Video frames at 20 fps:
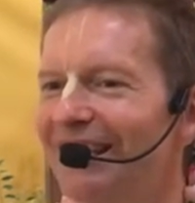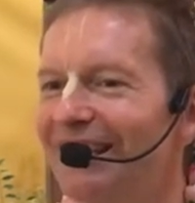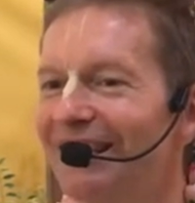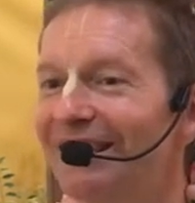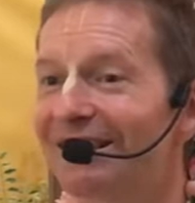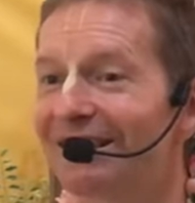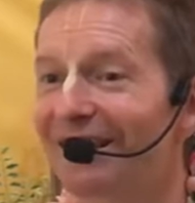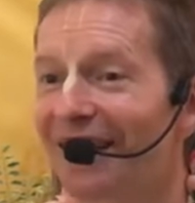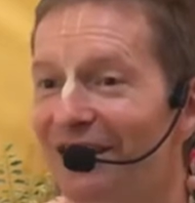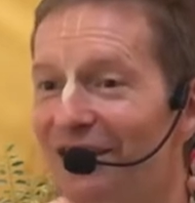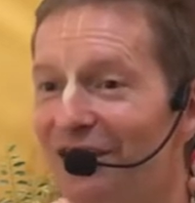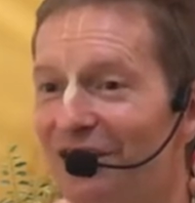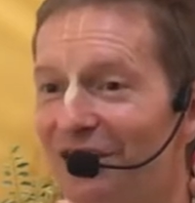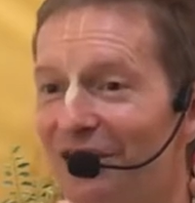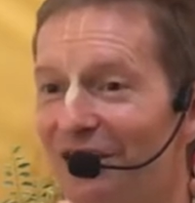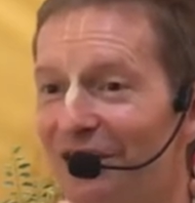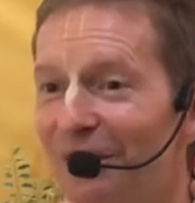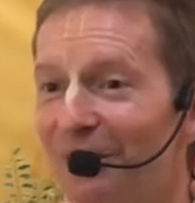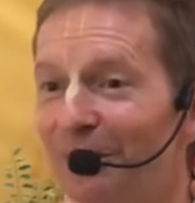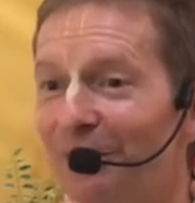
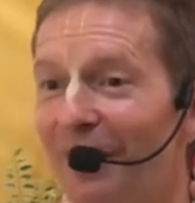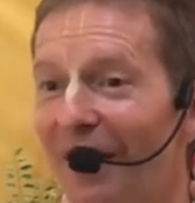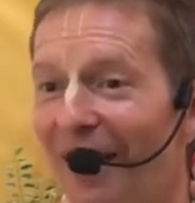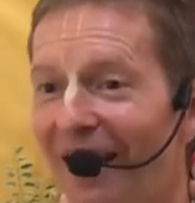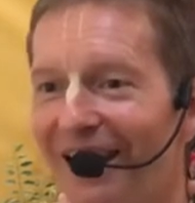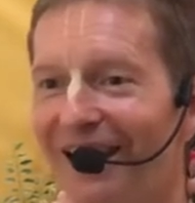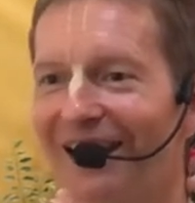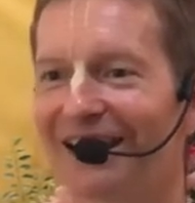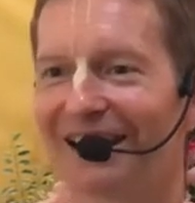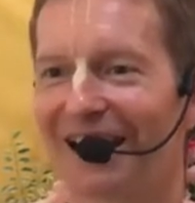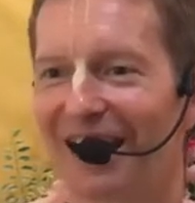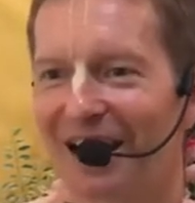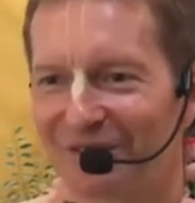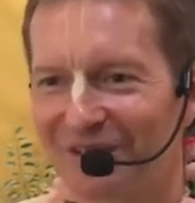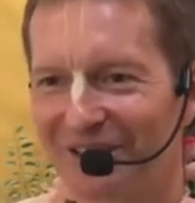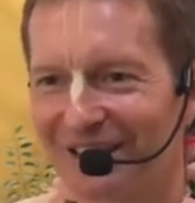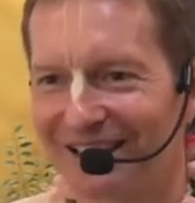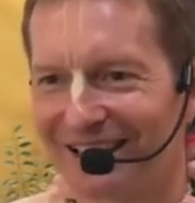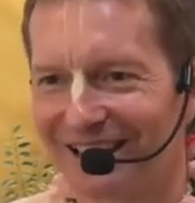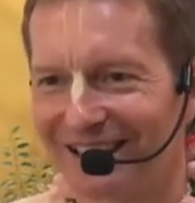intention behind
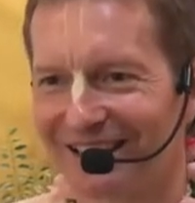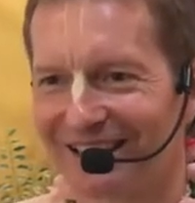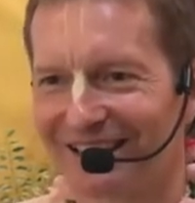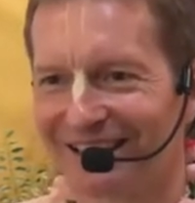everything.